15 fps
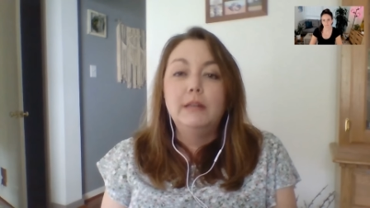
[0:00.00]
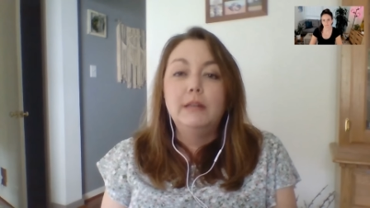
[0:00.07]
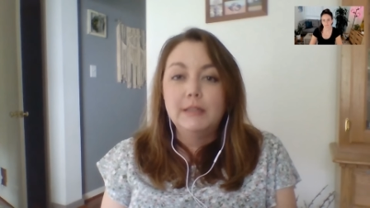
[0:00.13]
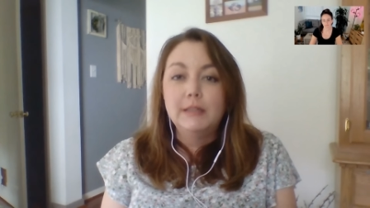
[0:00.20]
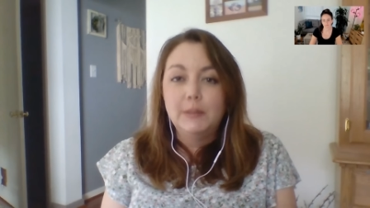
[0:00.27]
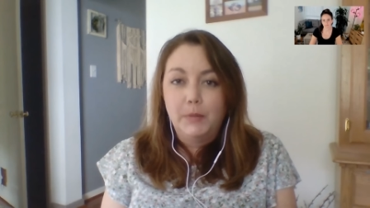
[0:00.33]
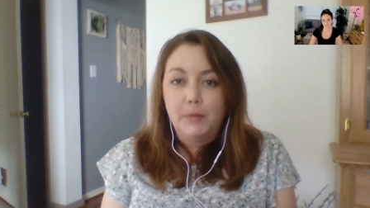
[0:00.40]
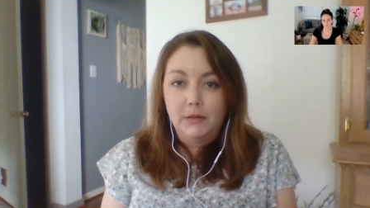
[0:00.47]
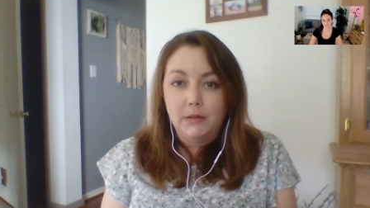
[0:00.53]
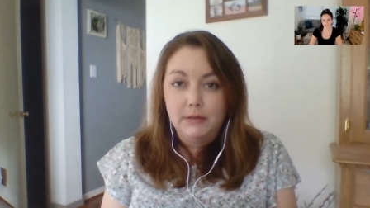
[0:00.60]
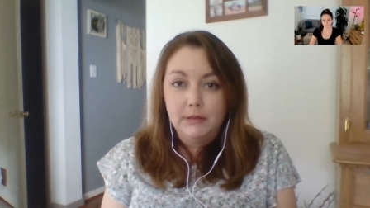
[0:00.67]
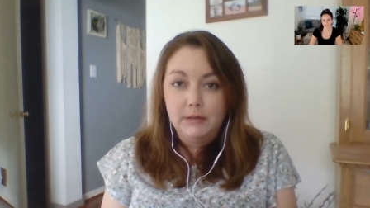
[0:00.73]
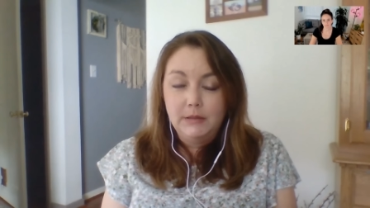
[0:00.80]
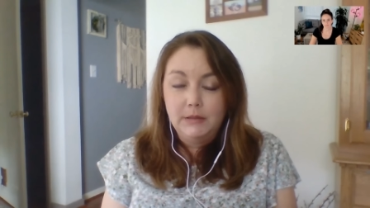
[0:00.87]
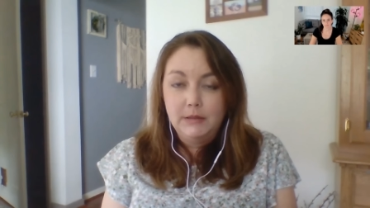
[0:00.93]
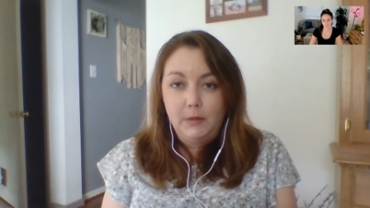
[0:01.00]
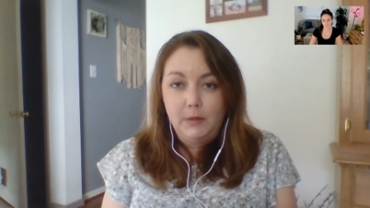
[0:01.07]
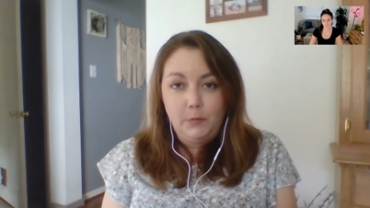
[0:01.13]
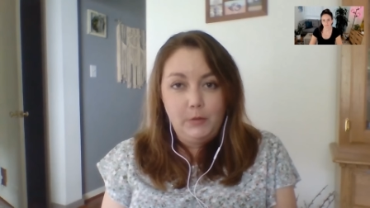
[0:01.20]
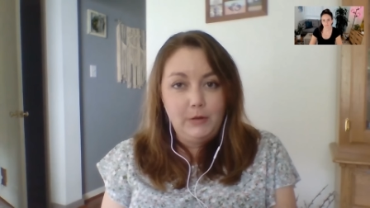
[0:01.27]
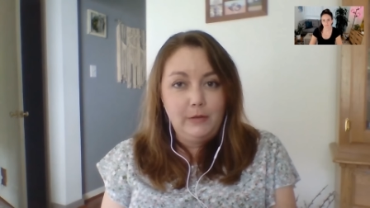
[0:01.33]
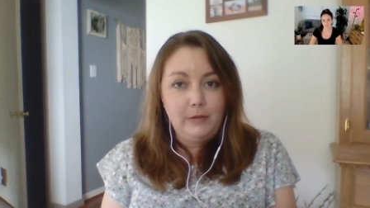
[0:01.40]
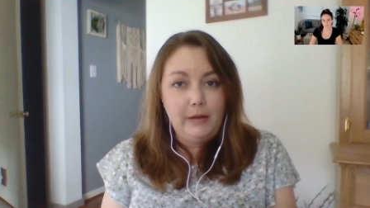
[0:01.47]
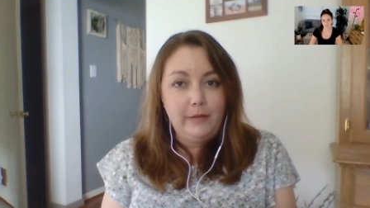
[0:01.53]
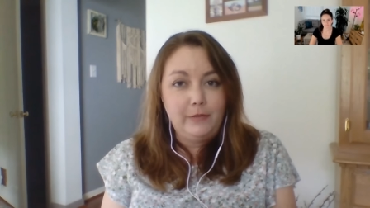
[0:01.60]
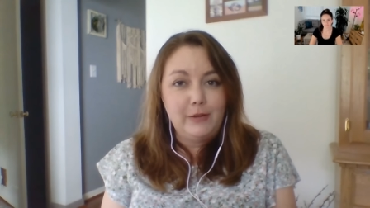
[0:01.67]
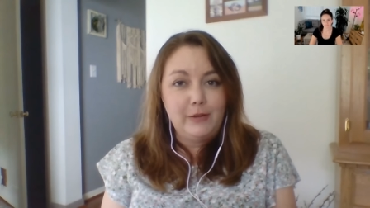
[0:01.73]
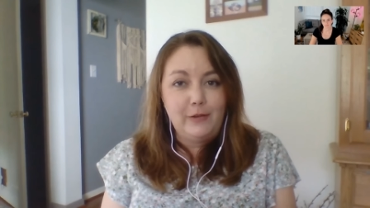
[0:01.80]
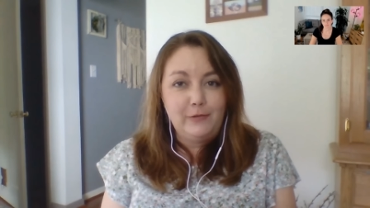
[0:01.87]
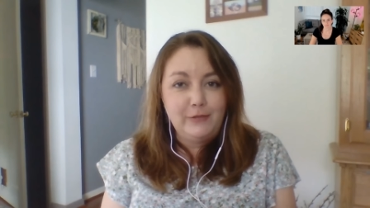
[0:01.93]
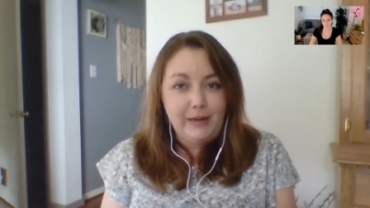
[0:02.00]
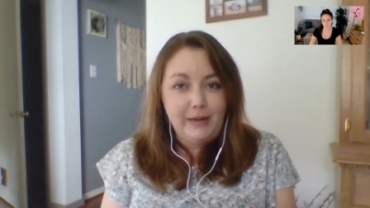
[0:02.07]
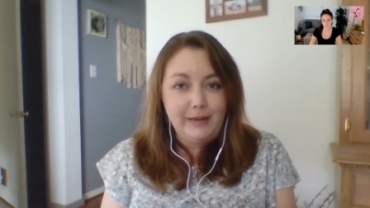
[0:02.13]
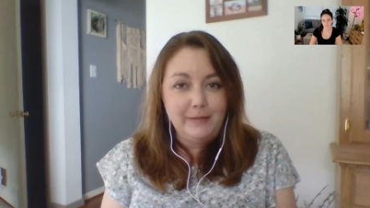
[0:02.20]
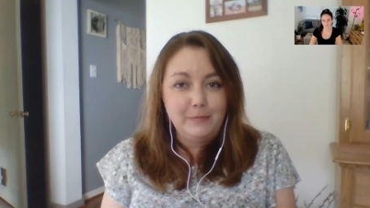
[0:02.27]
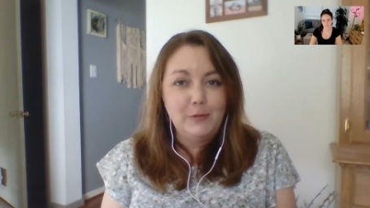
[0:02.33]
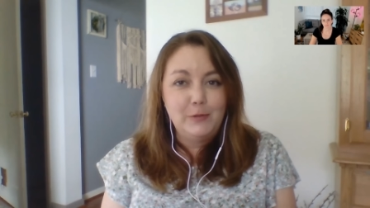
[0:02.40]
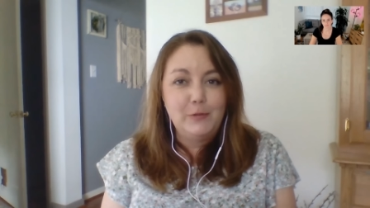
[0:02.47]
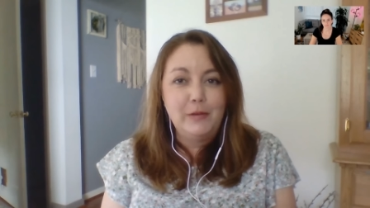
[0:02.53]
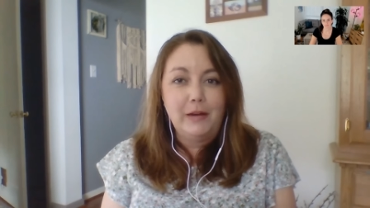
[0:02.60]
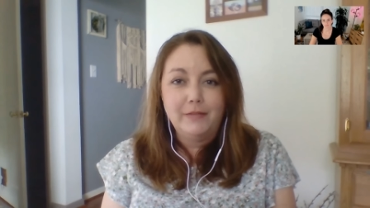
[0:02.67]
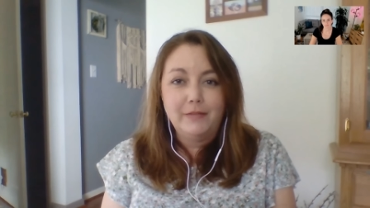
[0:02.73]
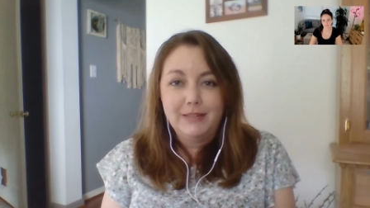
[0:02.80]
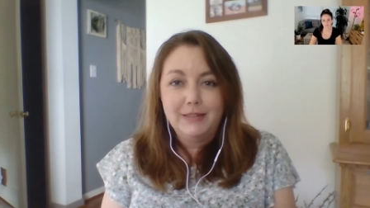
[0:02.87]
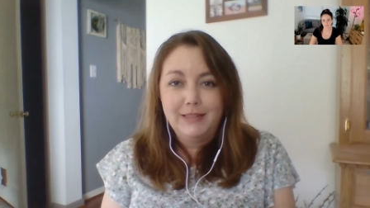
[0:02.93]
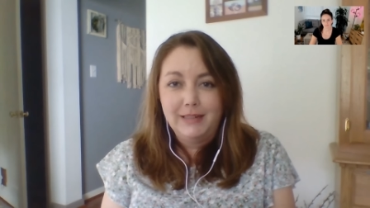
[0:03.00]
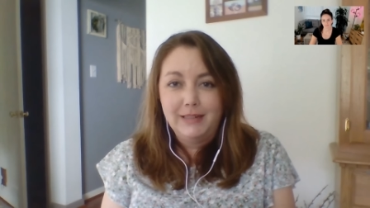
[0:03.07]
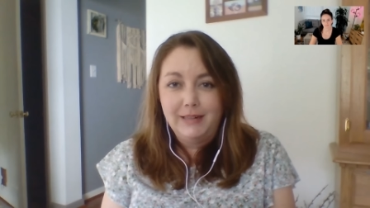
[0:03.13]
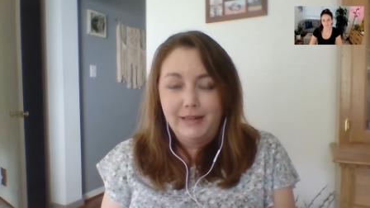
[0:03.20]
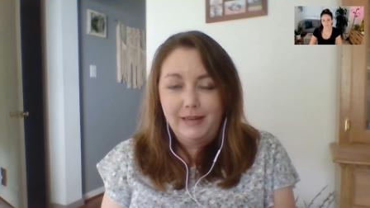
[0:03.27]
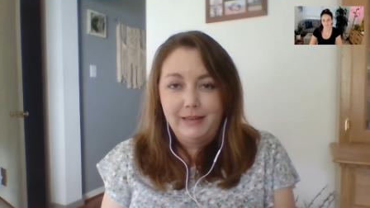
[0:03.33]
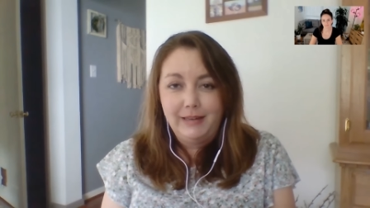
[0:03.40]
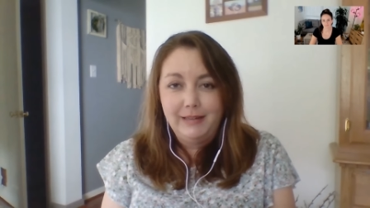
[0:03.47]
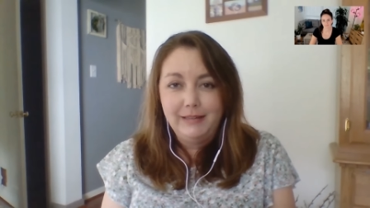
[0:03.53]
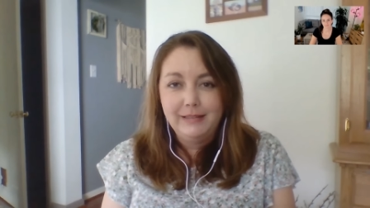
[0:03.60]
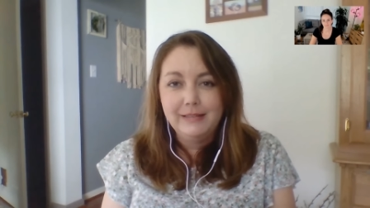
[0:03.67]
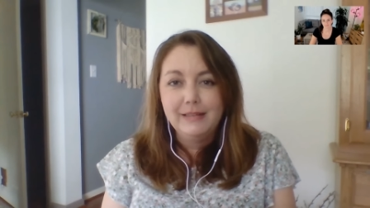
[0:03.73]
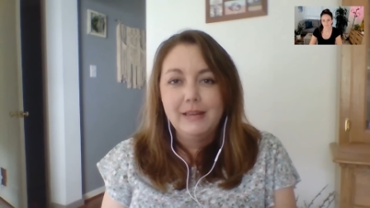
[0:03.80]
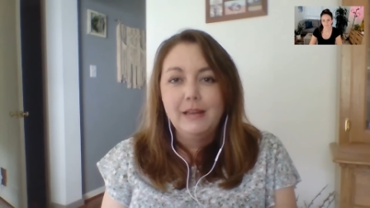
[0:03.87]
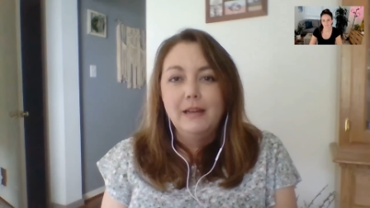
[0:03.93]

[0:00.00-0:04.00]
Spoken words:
an experience that we don't have enough time to cover today.